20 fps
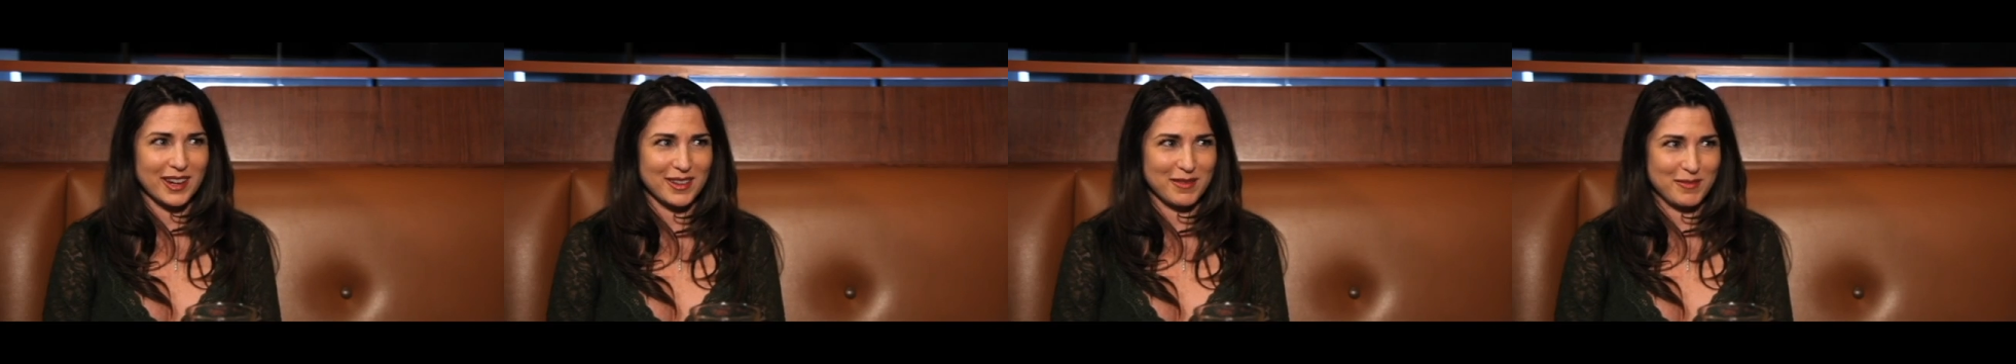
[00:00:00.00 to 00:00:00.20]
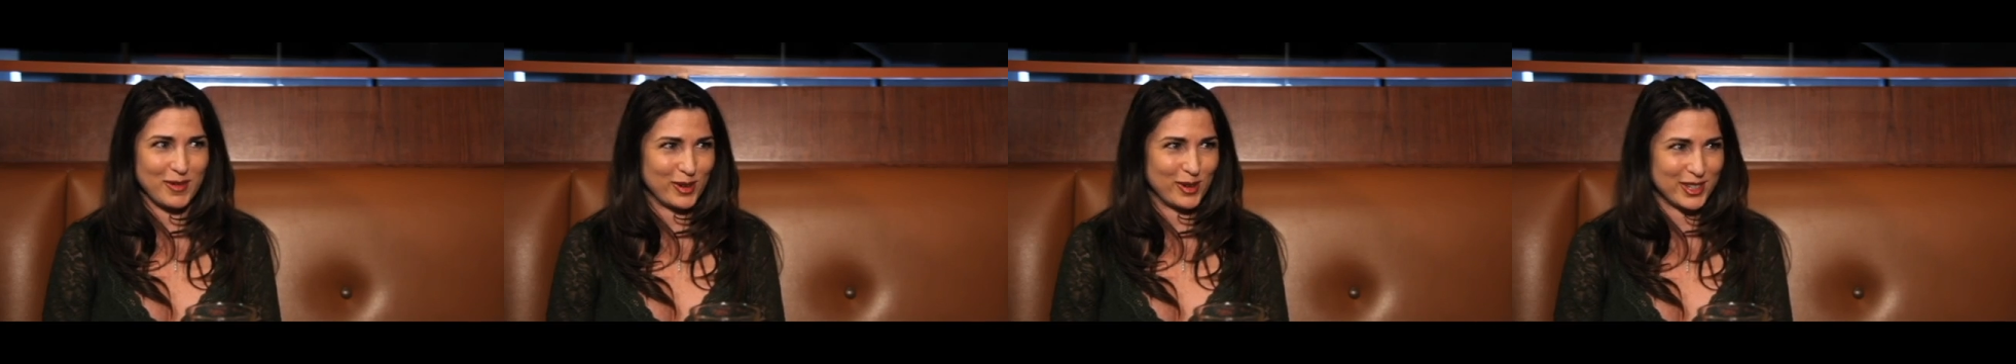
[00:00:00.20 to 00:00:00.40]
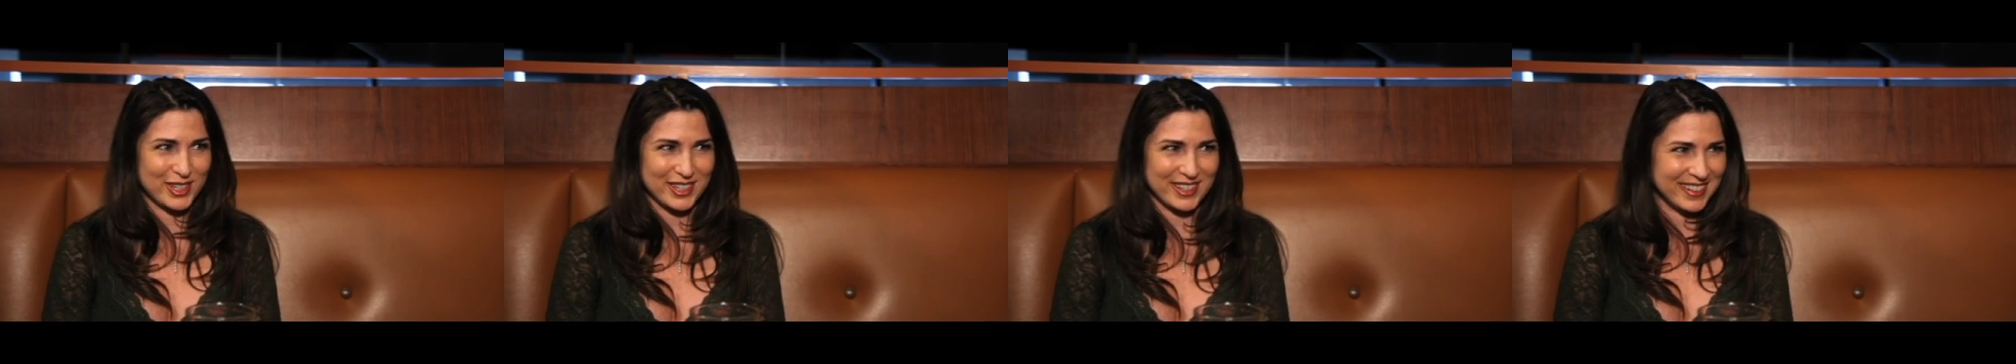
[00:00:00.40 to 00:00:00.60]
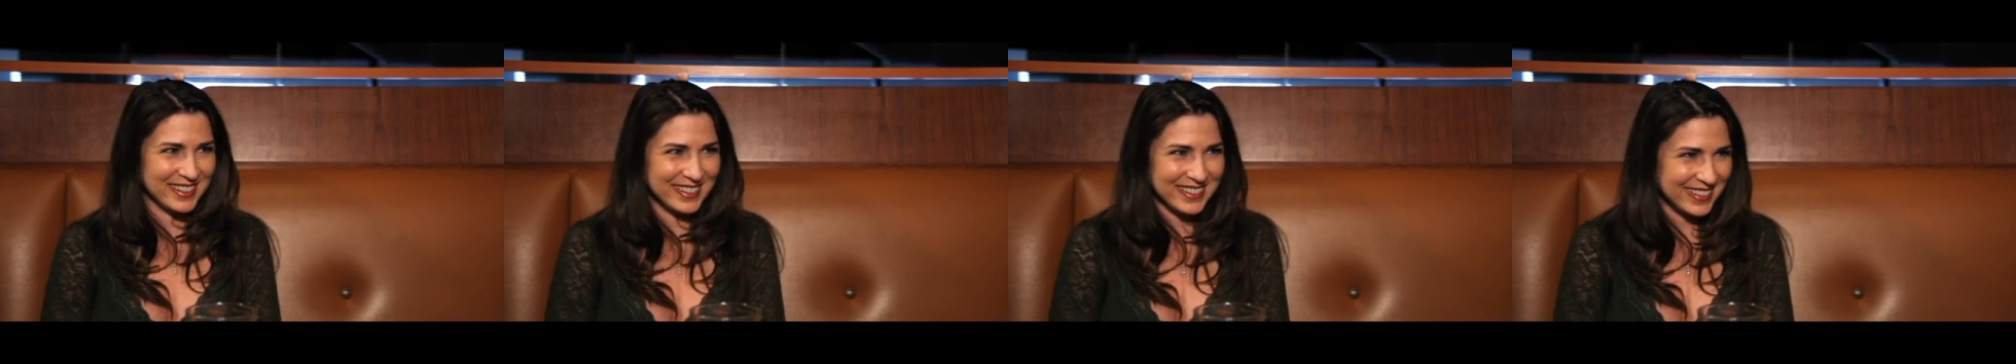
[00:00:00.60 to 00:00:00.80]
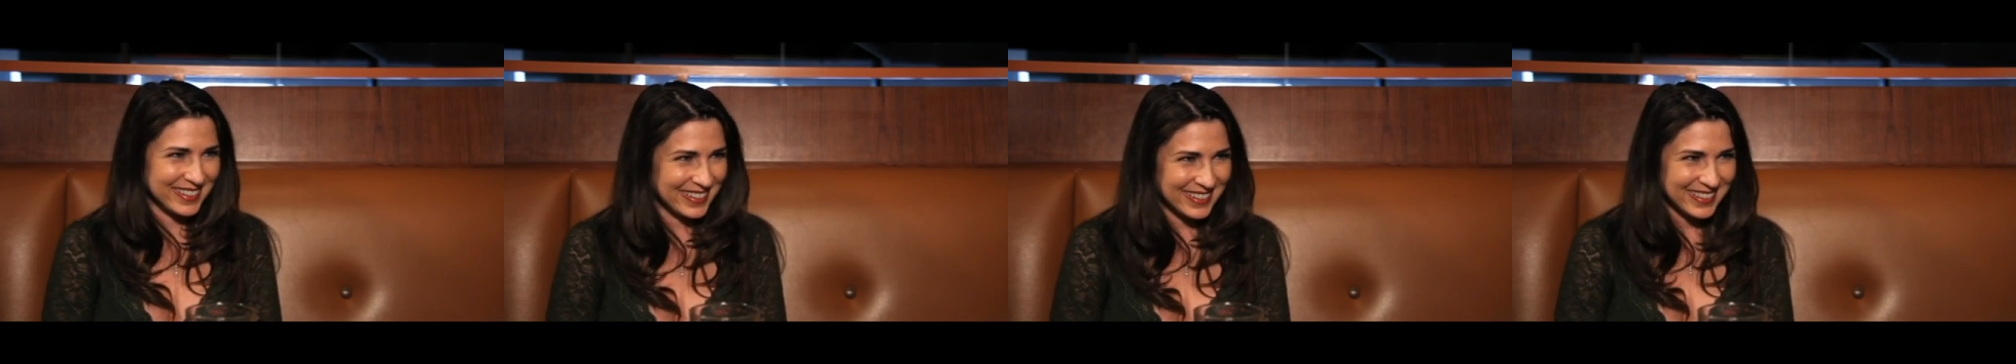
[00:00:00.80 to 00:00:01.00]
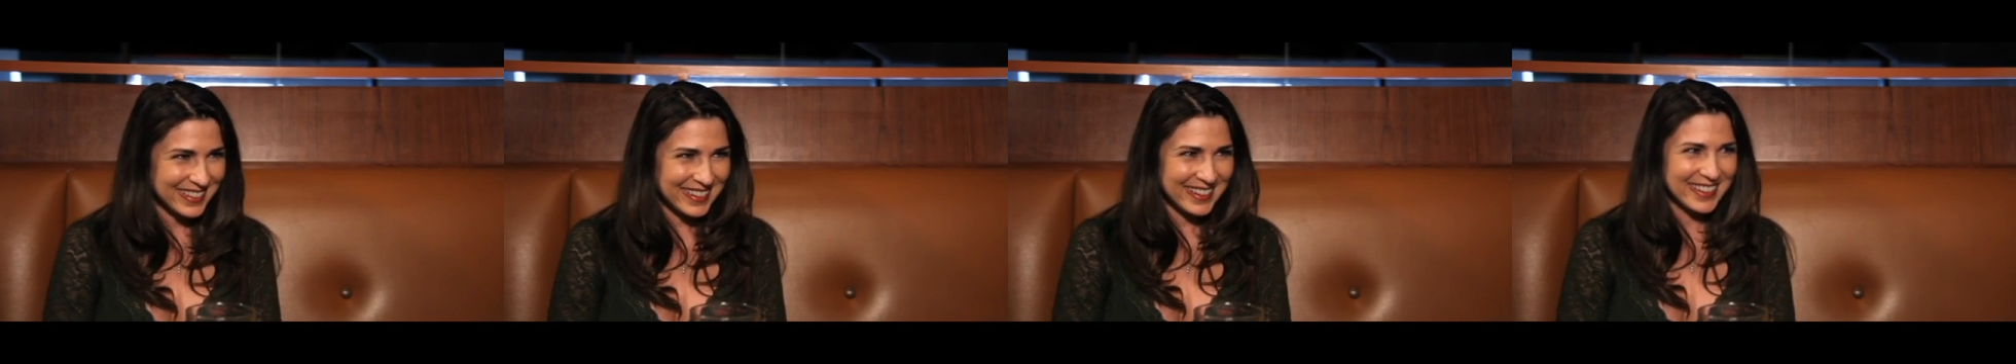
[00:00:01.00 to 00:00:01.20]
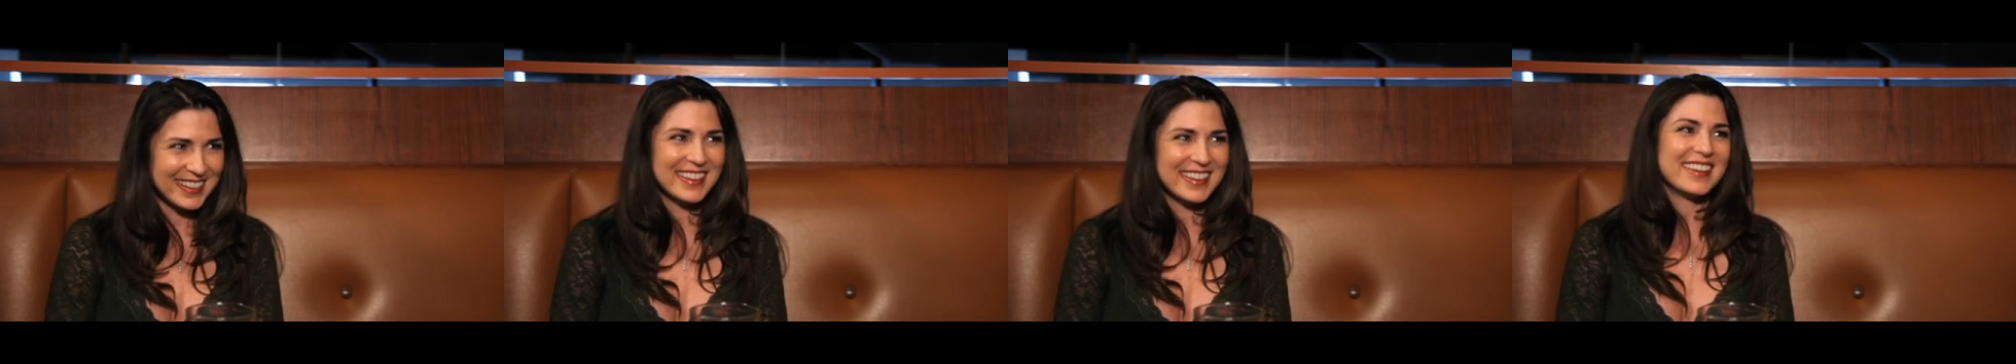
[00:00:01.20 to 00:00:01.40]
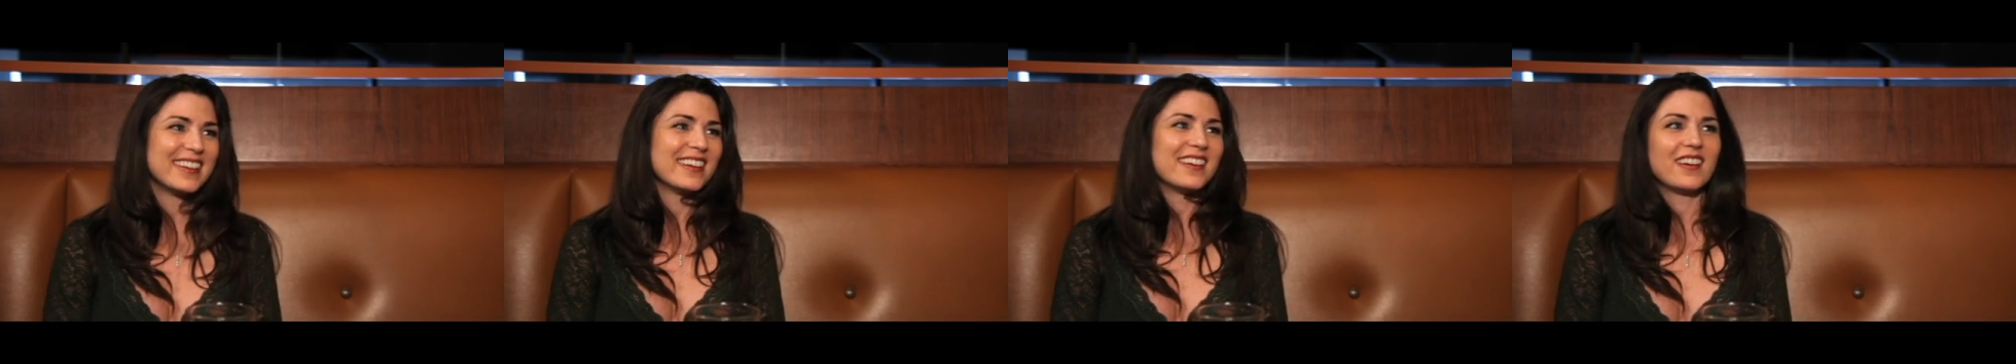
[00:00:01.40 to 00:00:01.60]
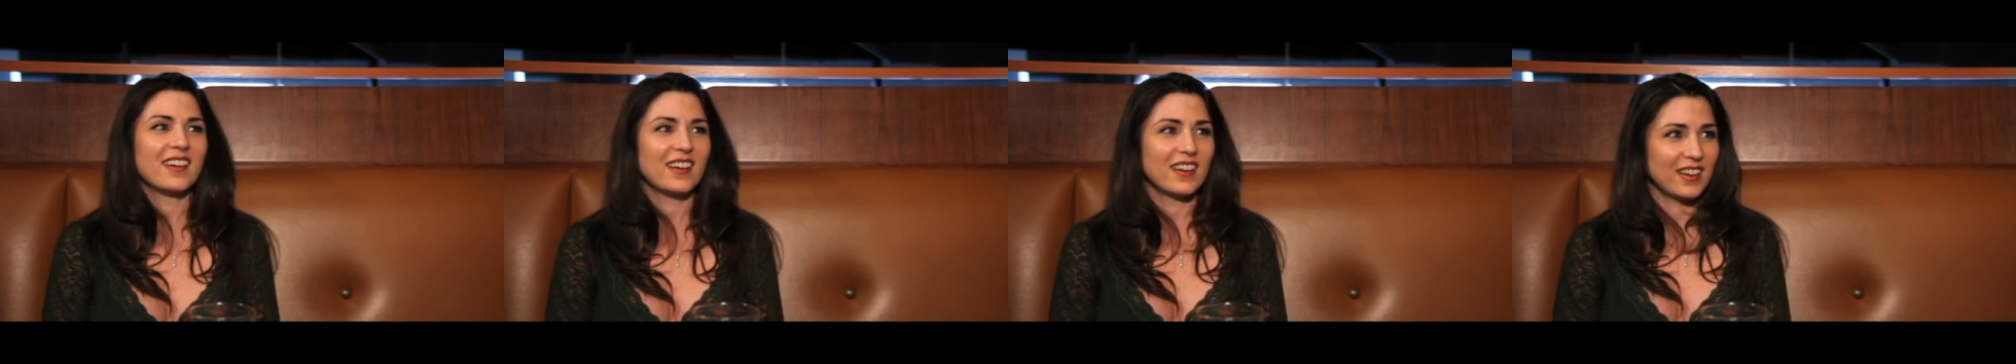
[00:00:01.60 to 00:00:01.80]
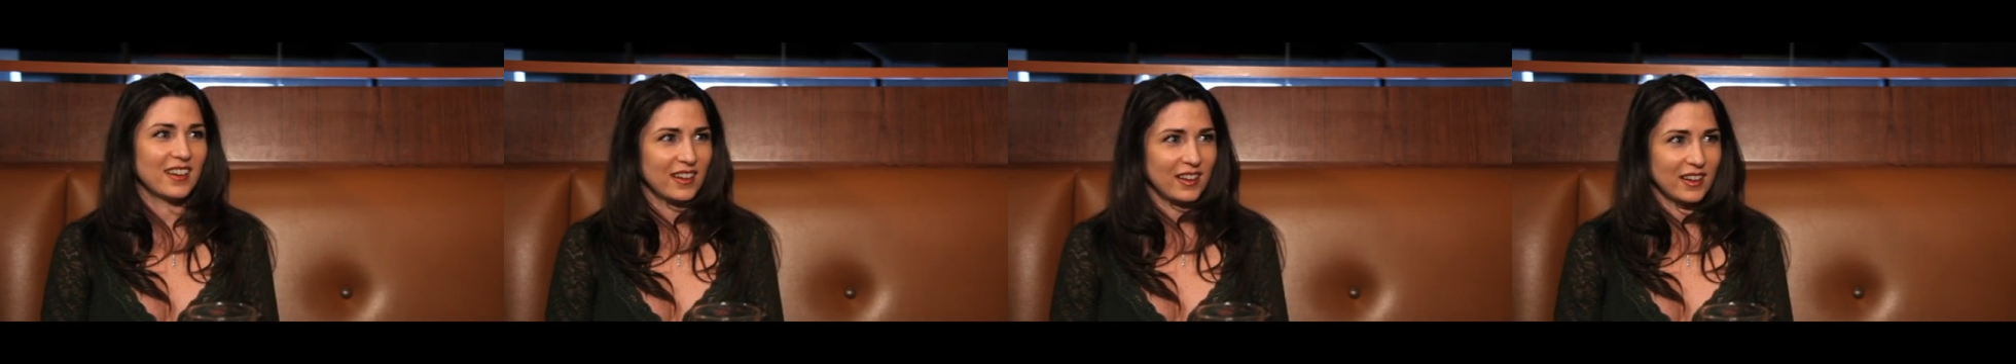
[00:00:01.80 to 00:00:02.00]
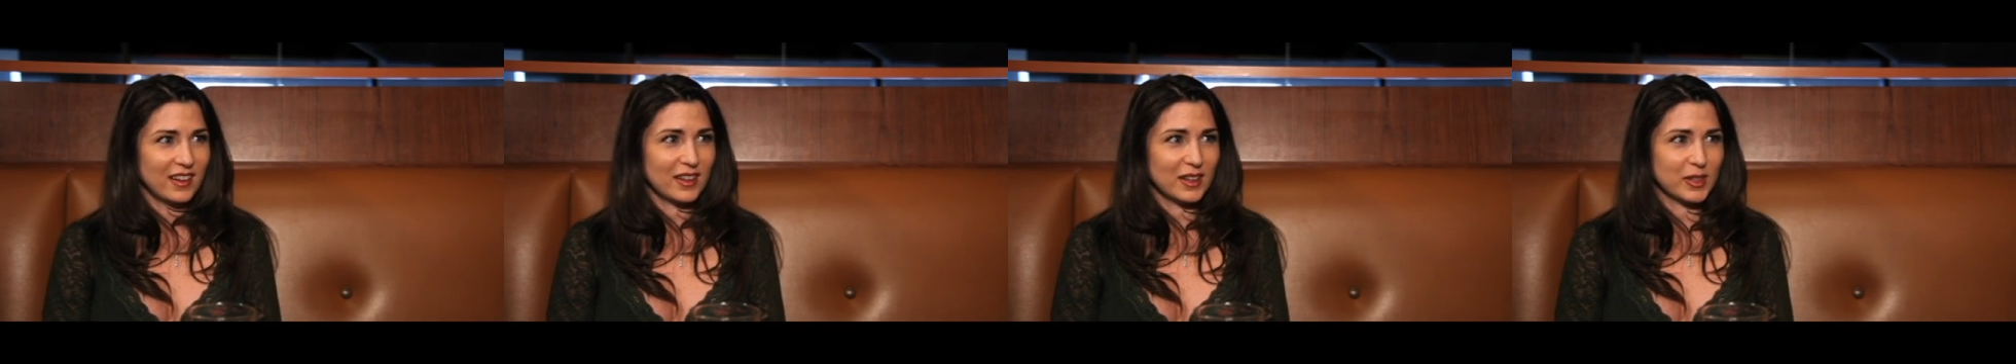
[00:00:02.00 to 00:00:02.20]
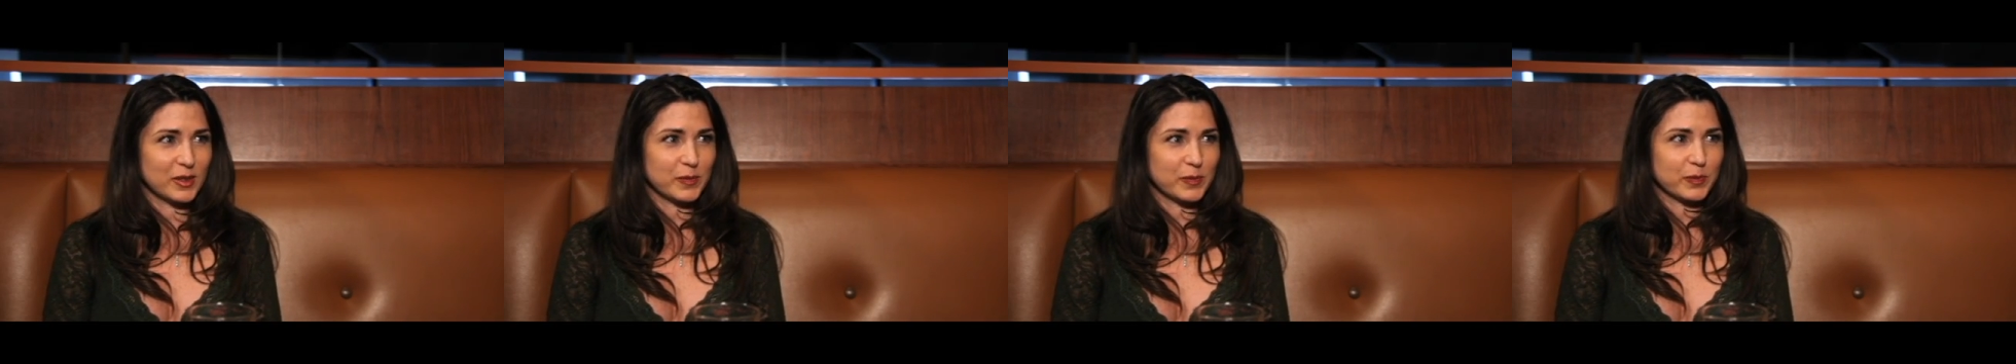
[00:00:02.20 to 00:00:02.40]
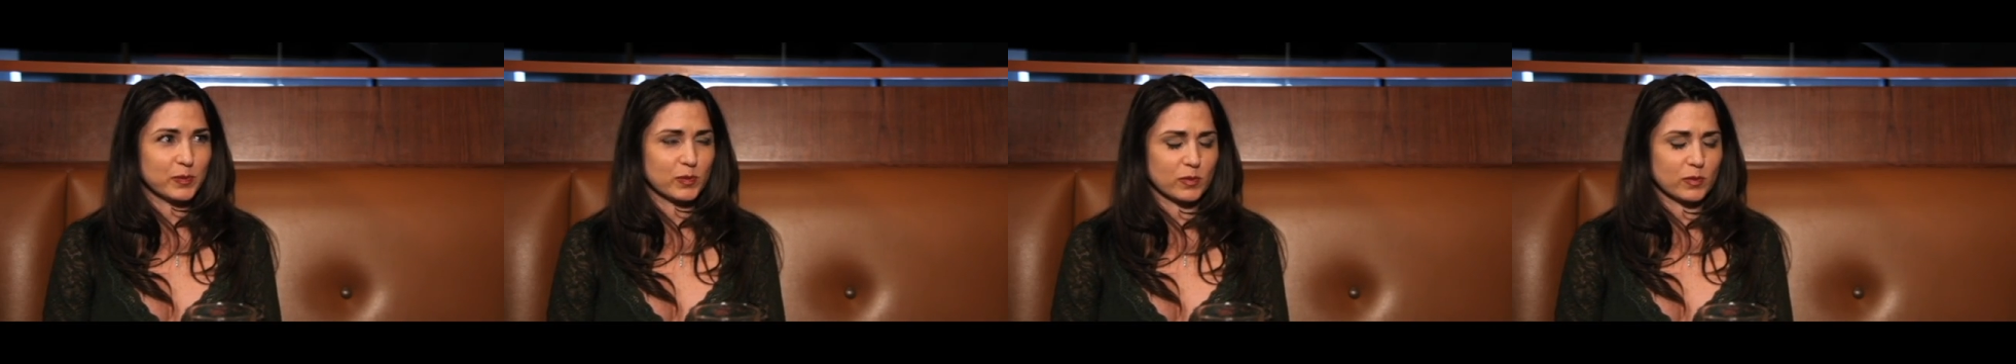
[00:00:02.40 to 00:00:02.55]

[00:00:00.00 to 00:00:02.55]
I'm pretty emotional. Well, you're crying a little bit.